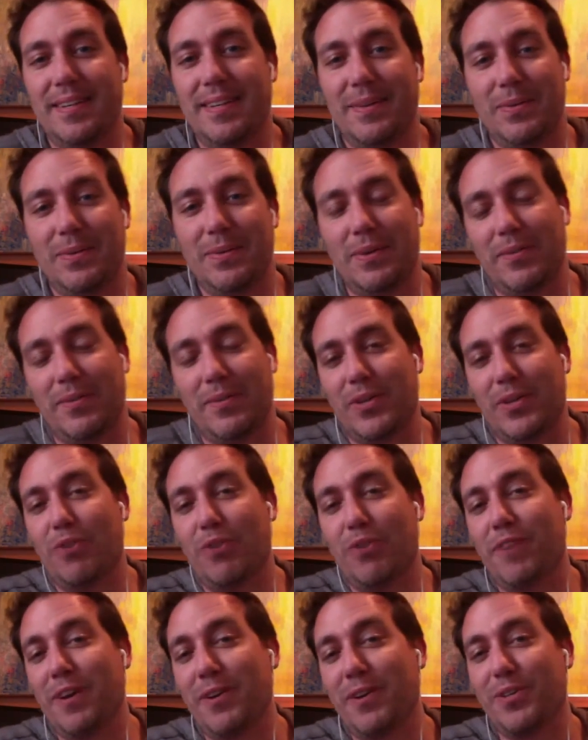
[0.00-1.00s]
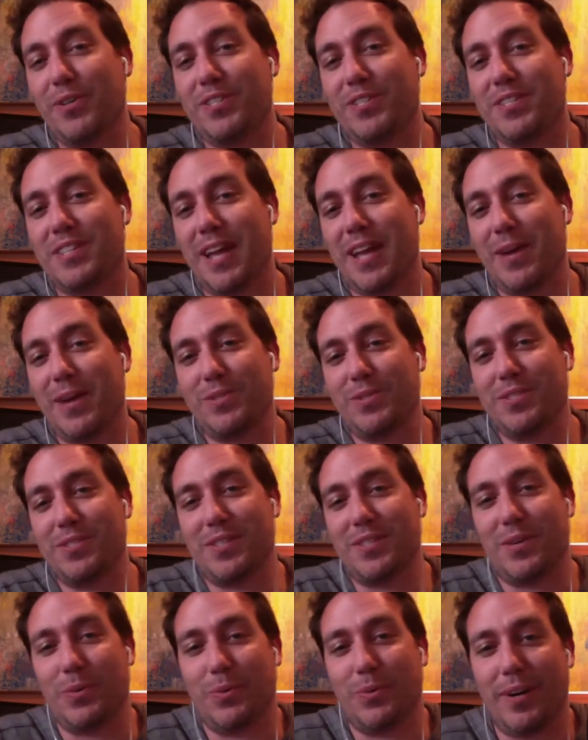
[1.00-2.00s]
One of our co-founders, his house is
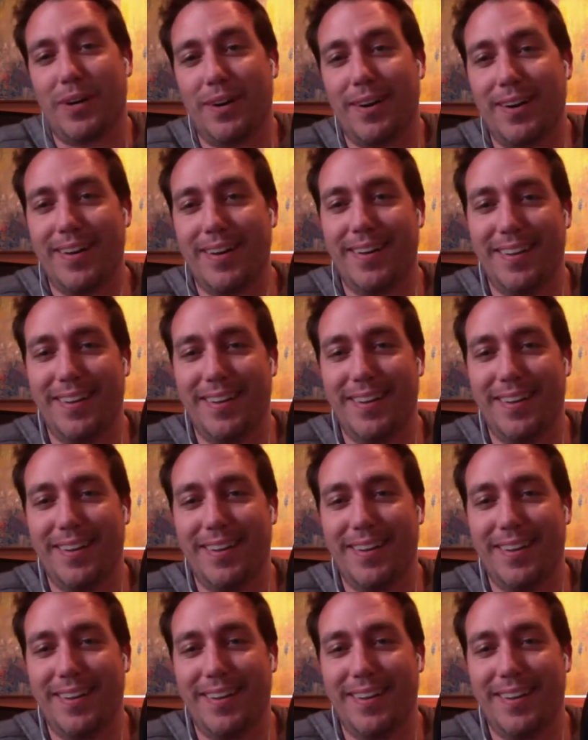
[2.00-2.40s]
underwater.